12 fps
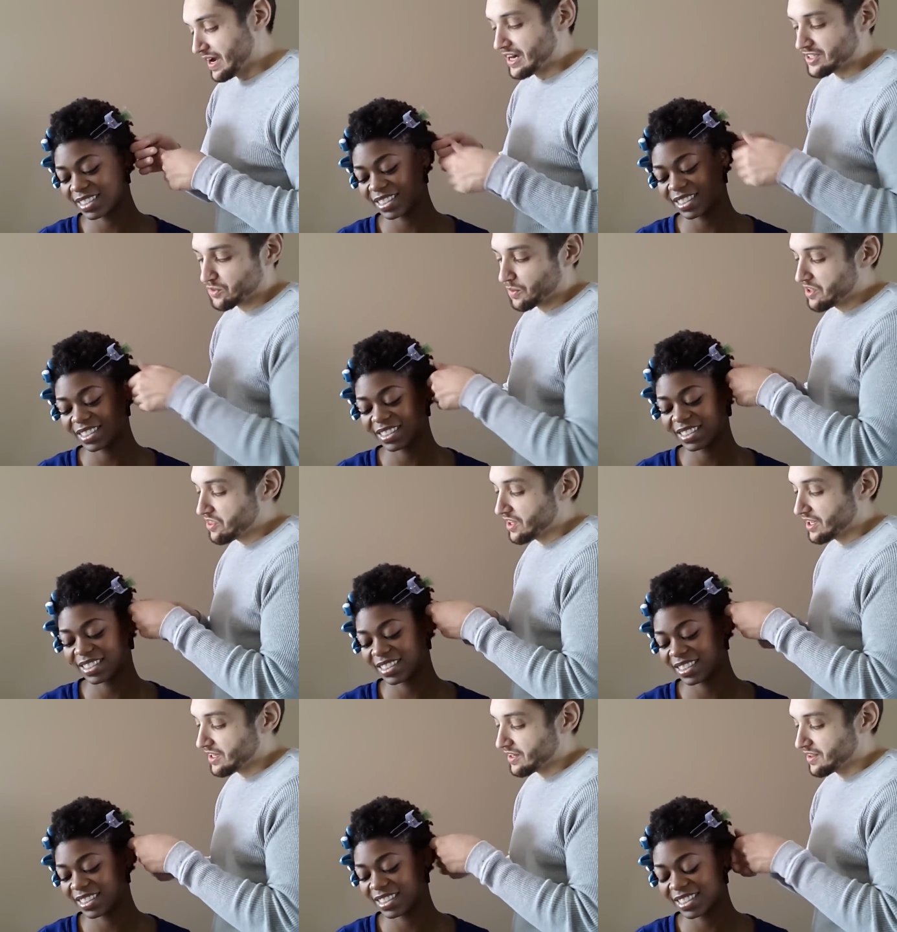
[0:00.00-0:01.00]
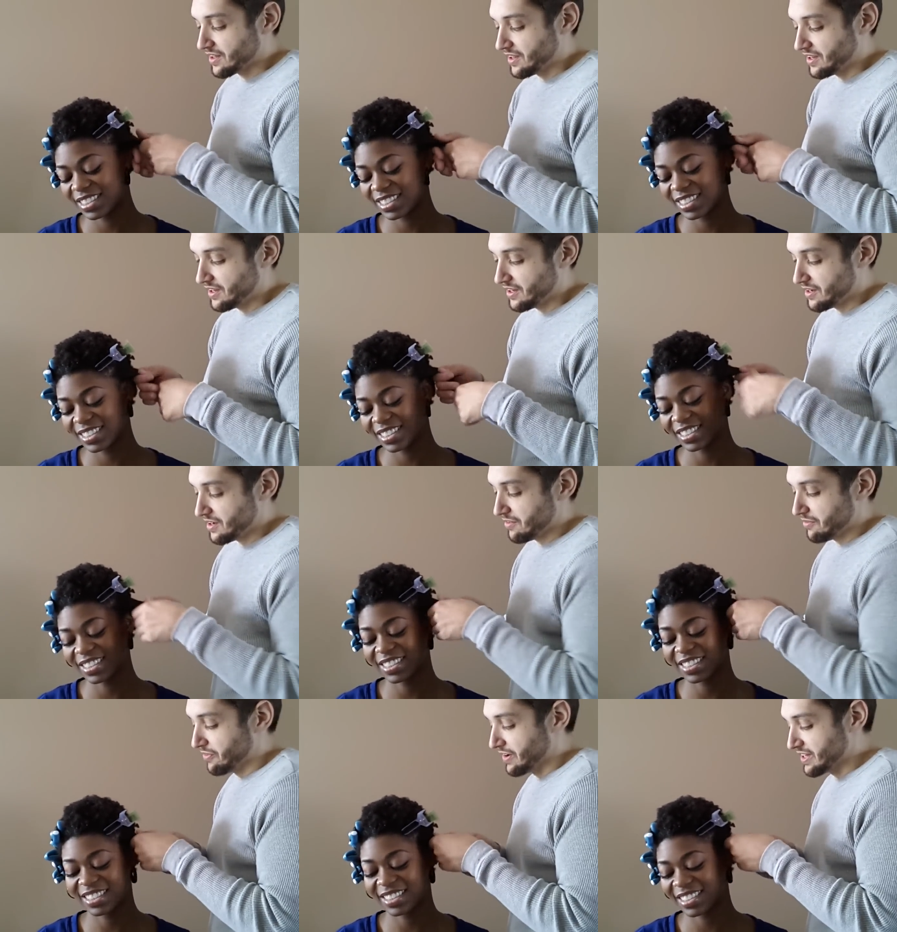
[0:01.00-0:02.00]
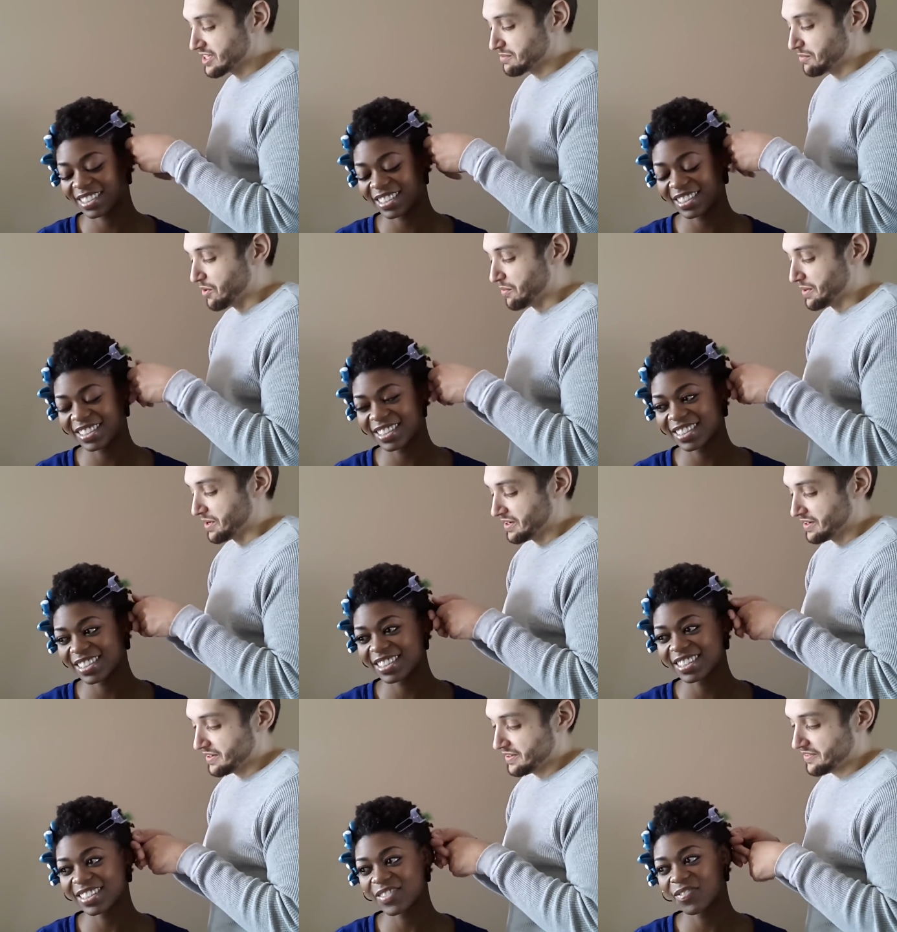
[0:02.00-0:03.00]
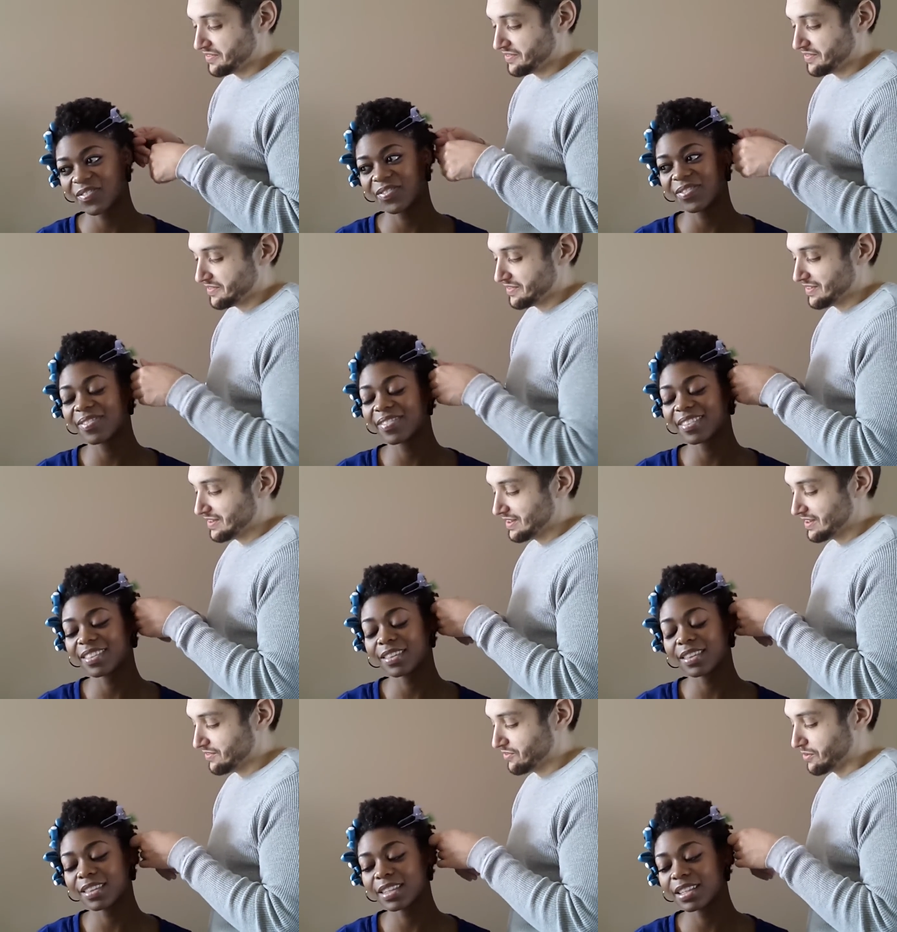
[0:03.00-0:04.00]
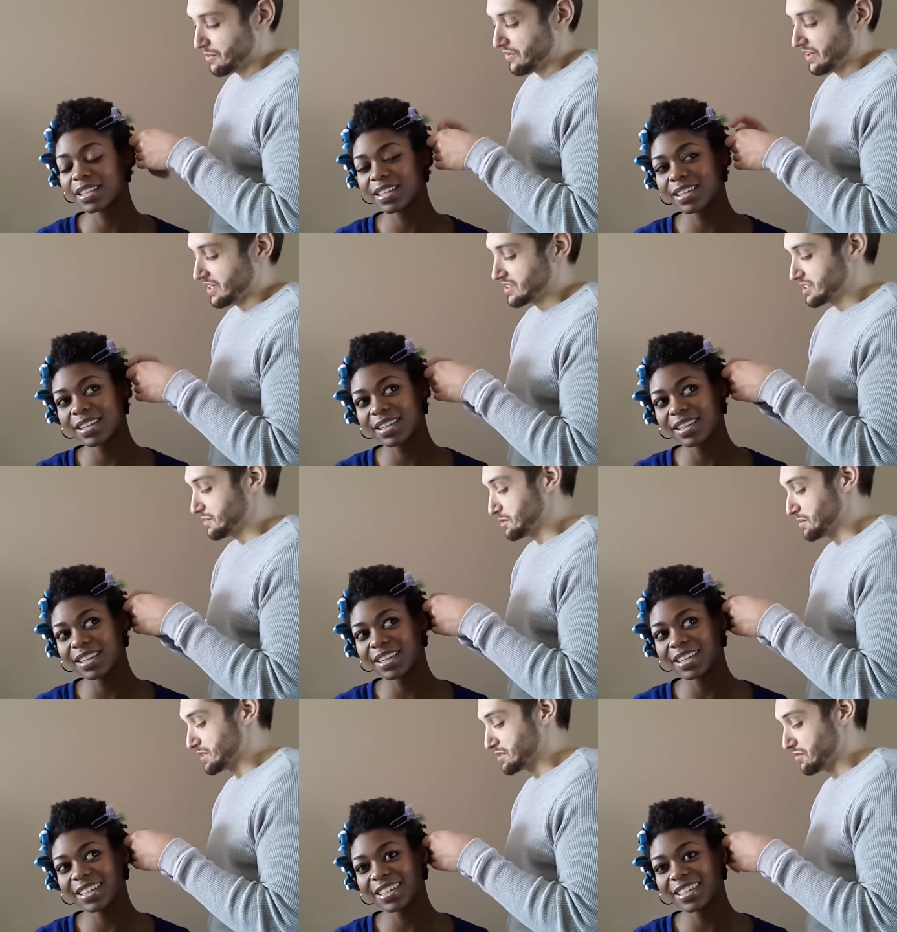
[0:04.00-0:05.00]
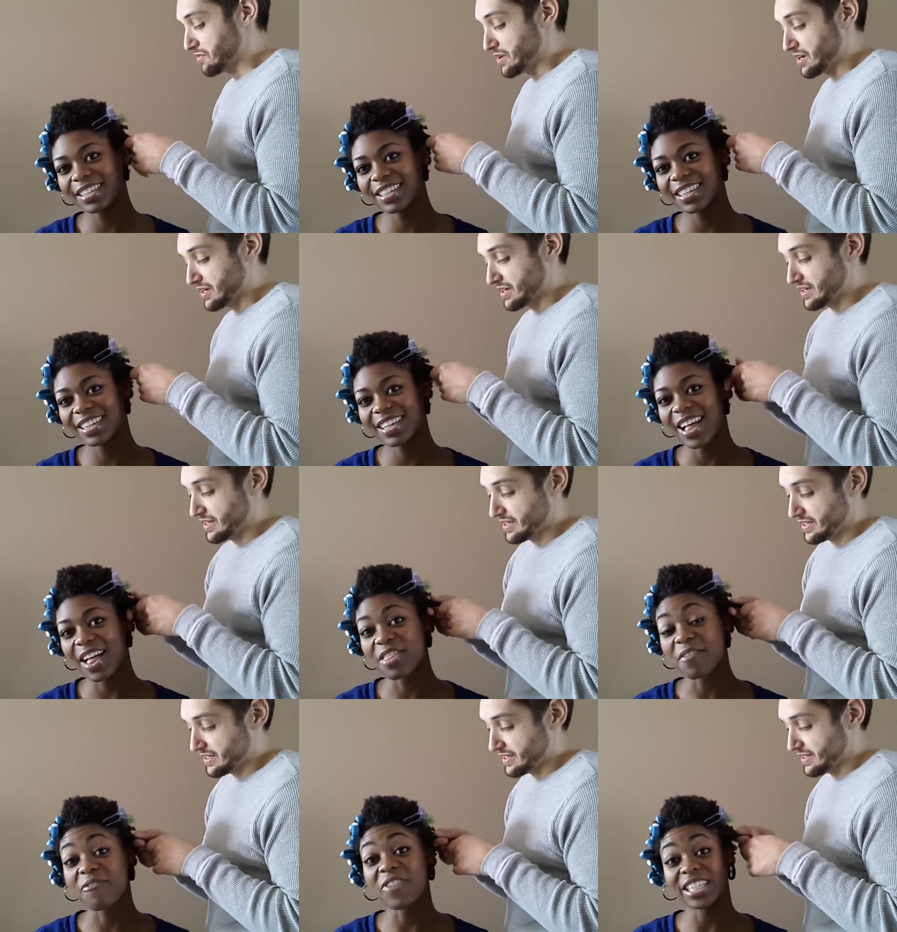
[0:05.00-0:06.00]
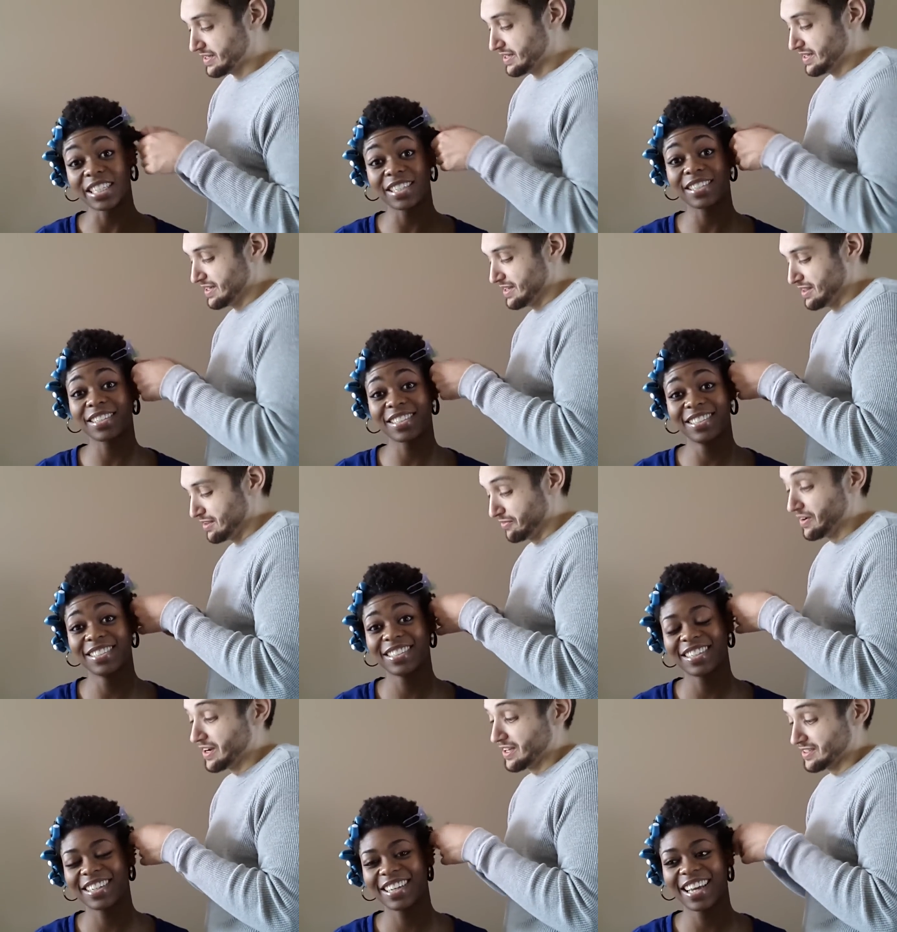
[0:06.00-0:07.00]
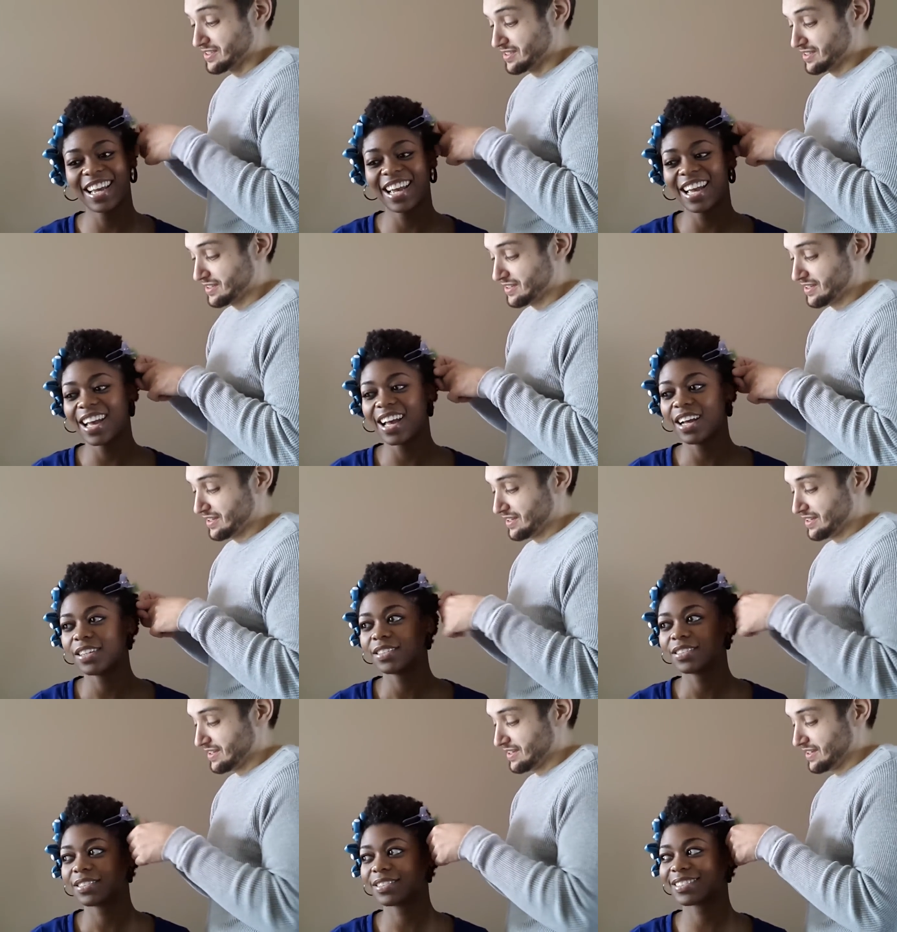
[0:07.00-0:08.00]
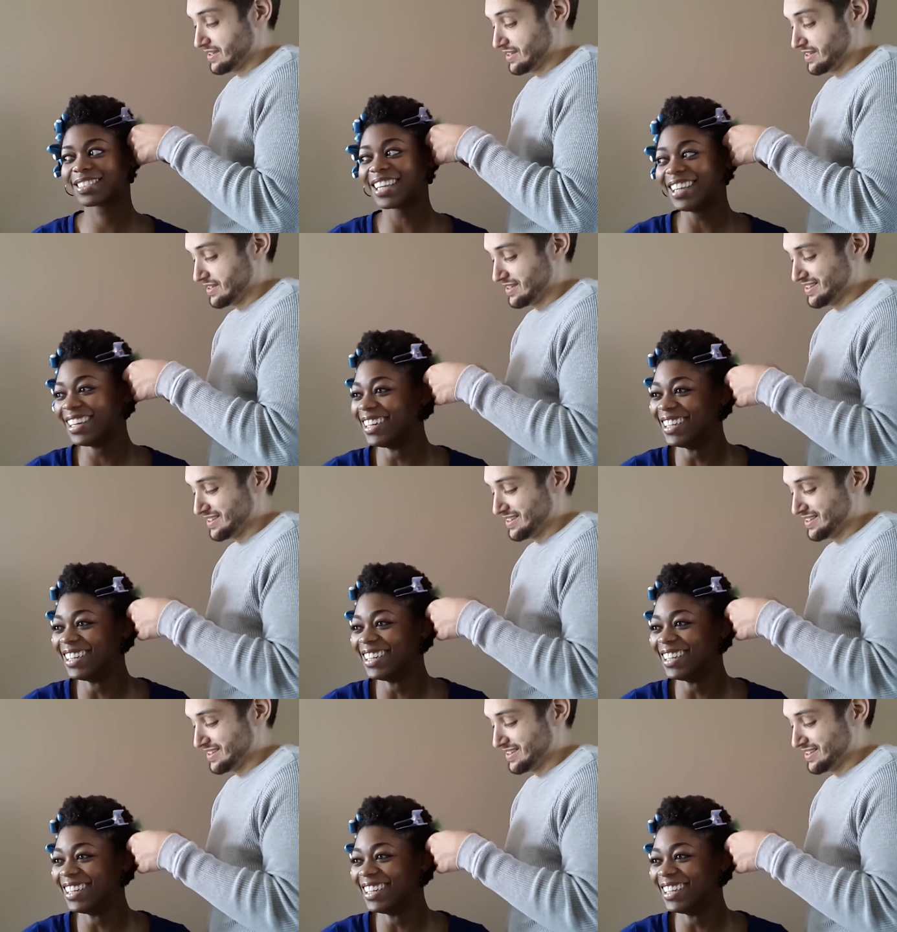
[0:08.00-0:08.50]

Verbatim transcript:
Speaker 1: All right. So what do you think the funniest moment from our relationship has been so far?
Speaker 2: The funniest?
Speaker 1: The funniest. Okay,